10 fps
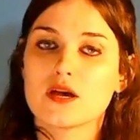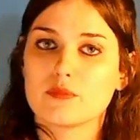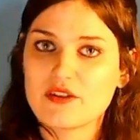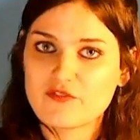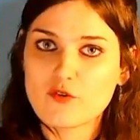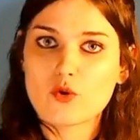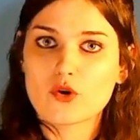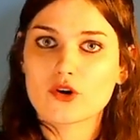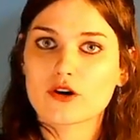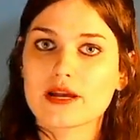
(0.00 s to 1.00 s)

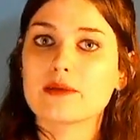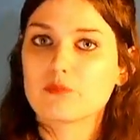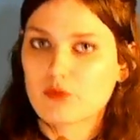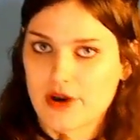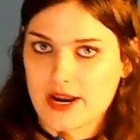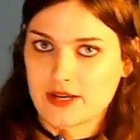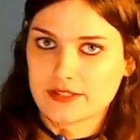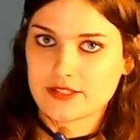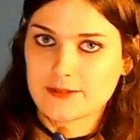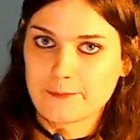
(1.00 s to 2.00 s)
before it breaks.